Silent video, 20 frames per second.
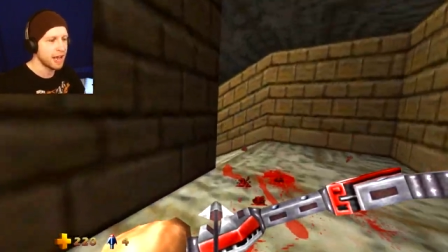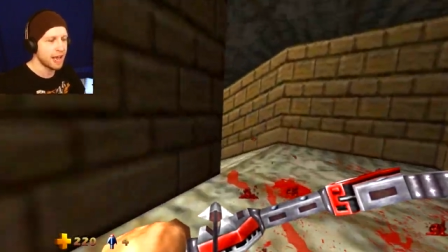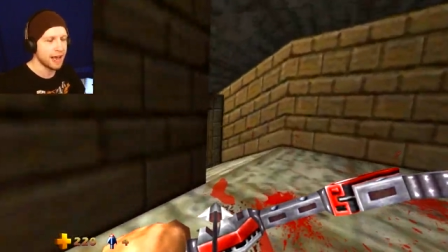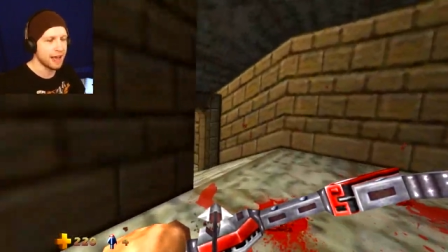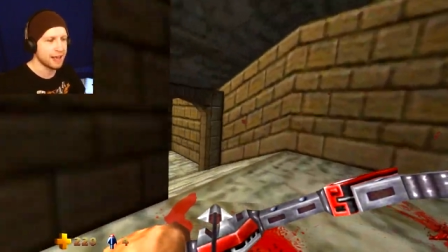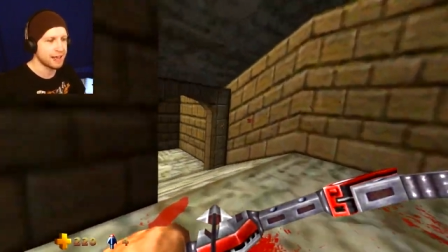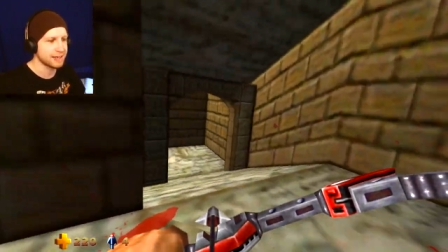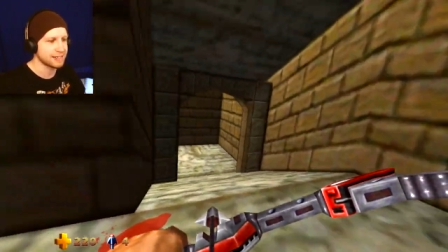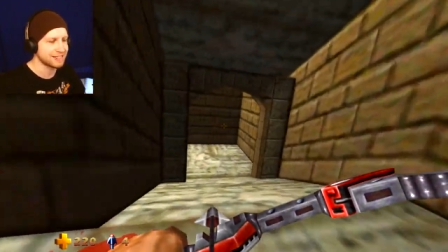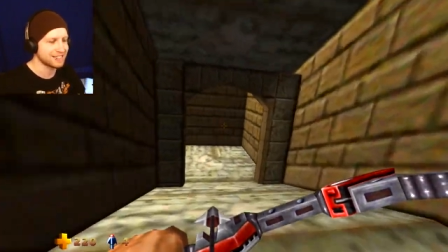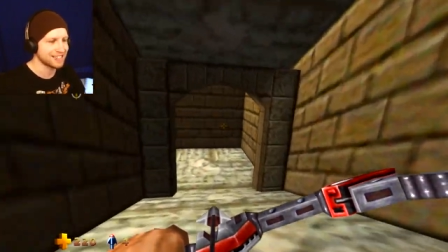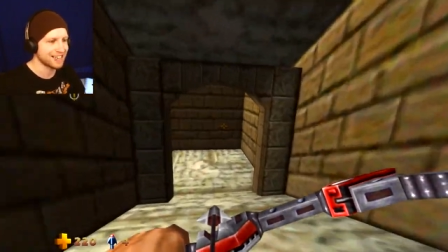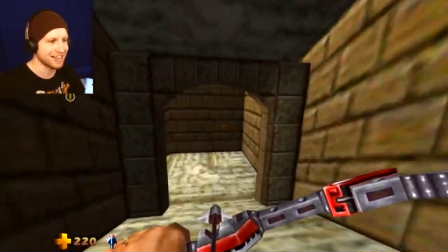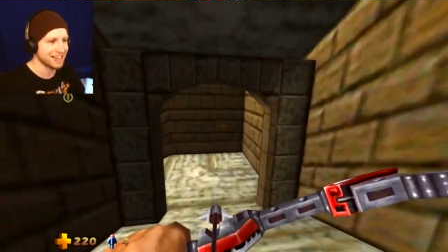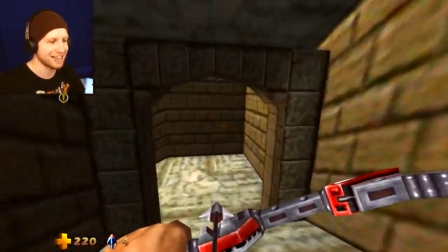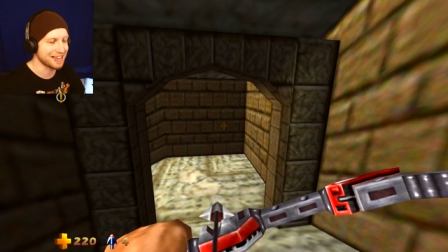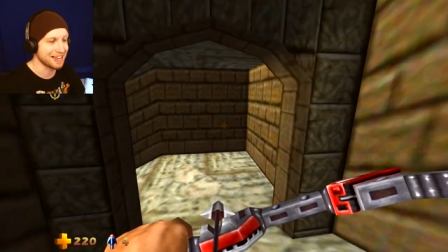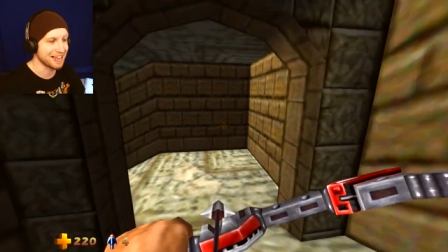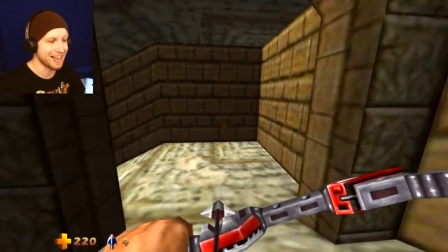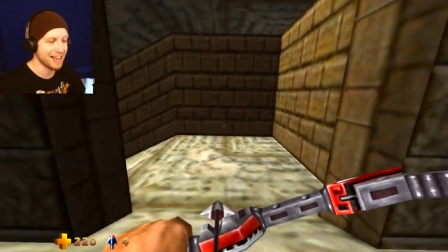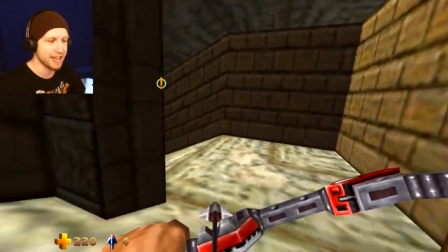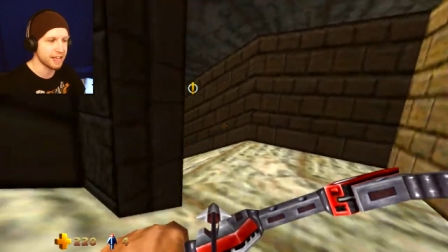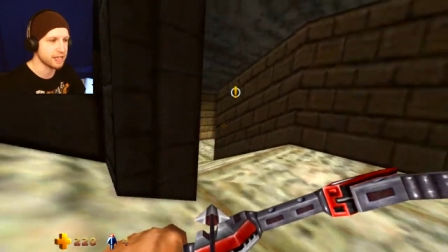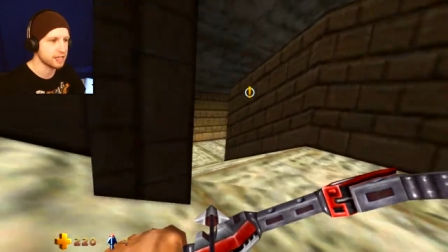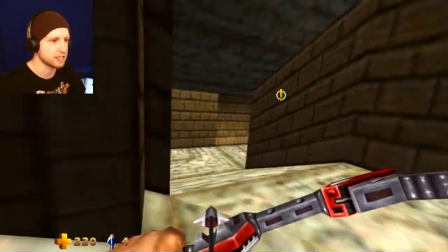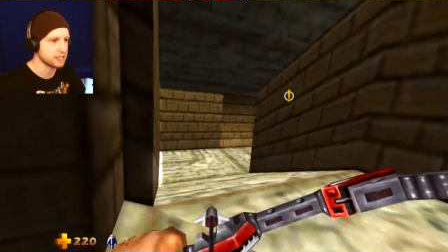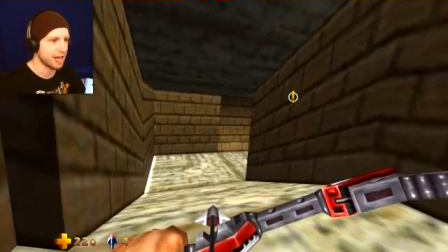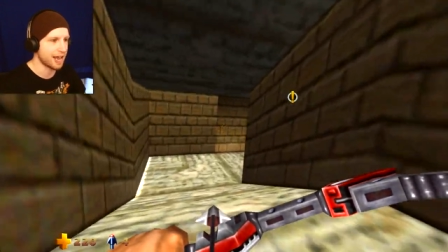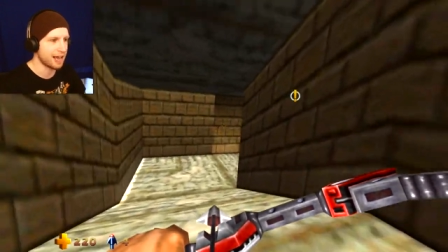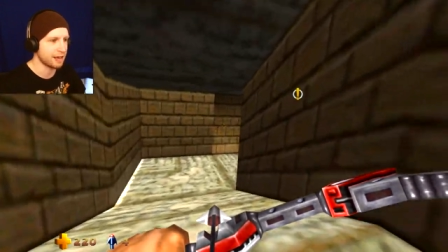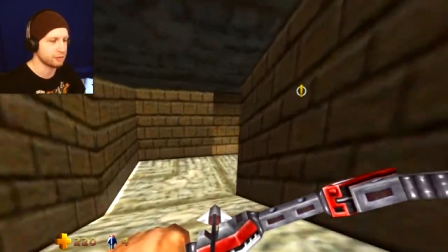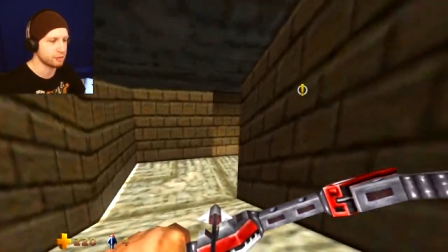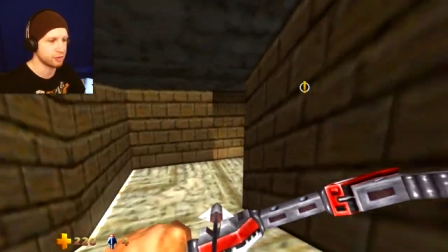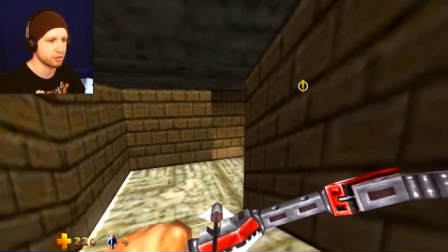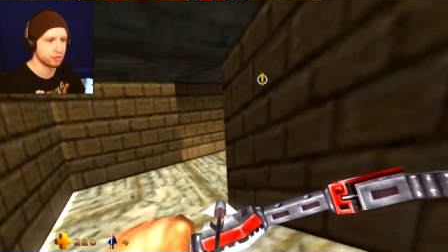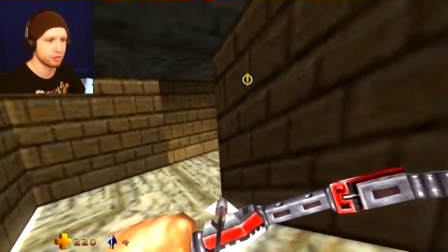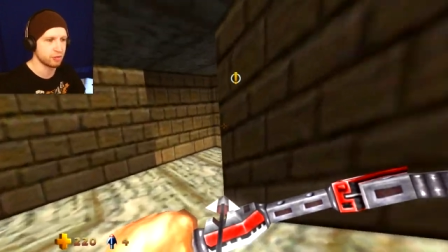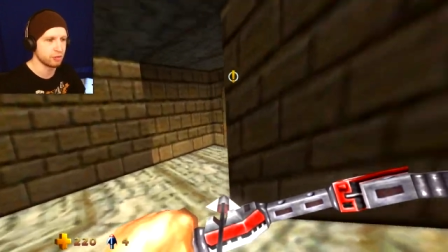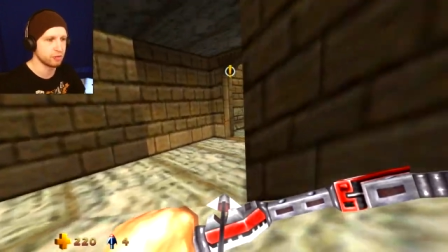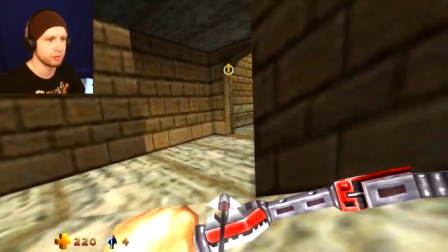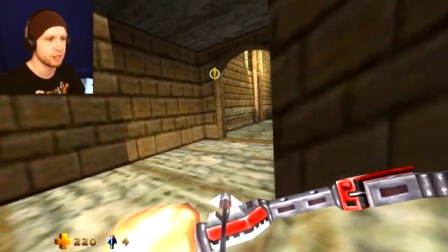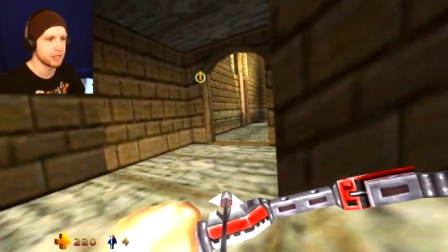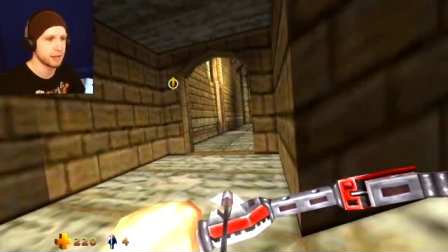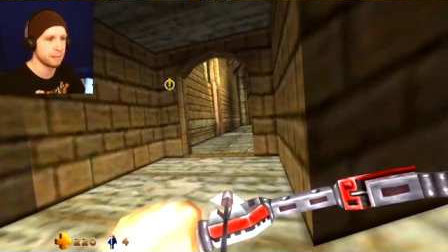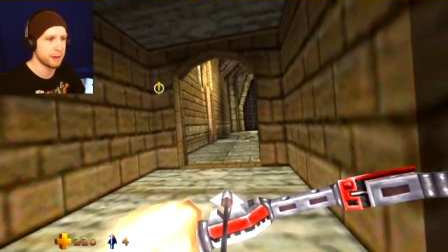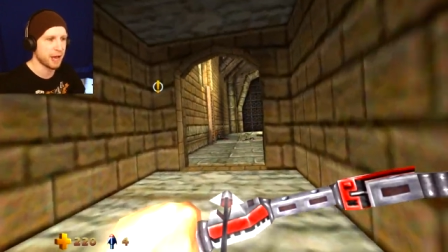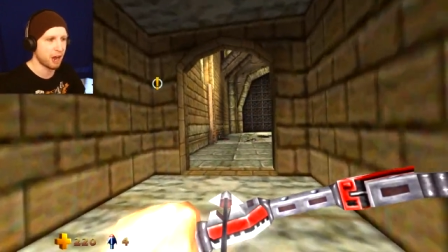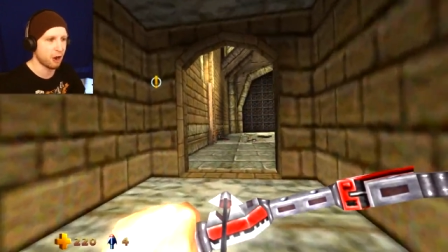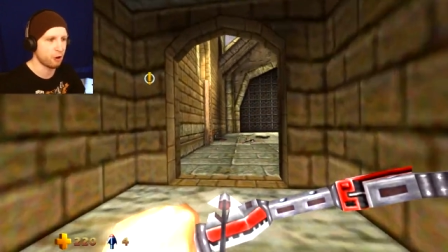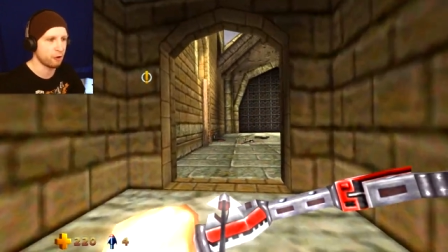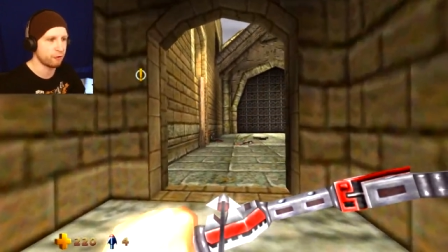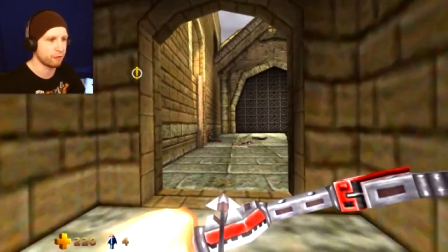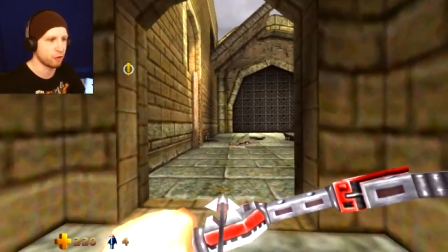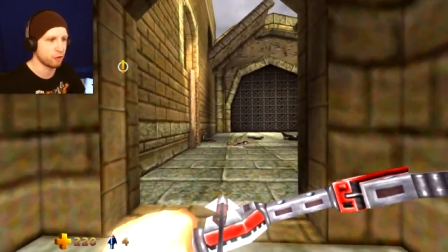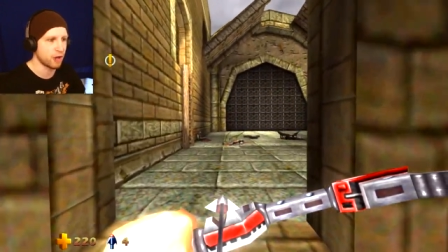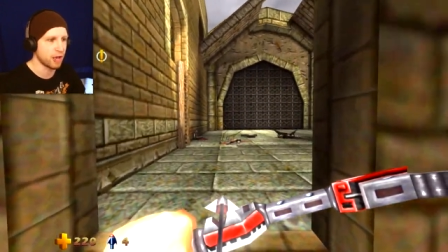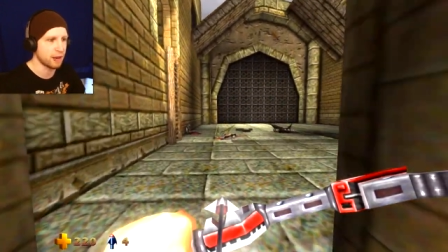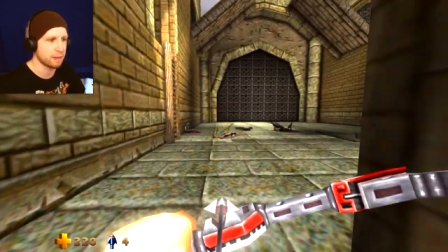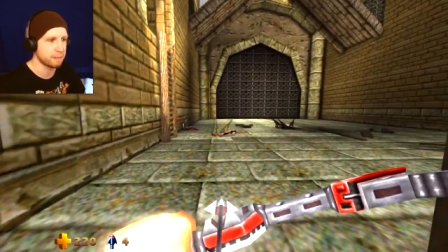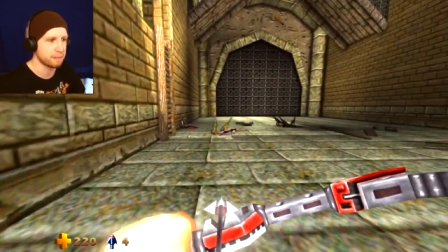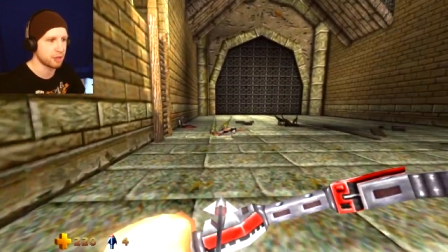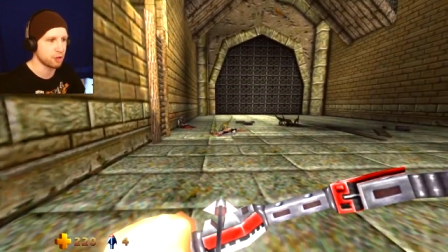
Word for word: And uh, it is absolutely powerful and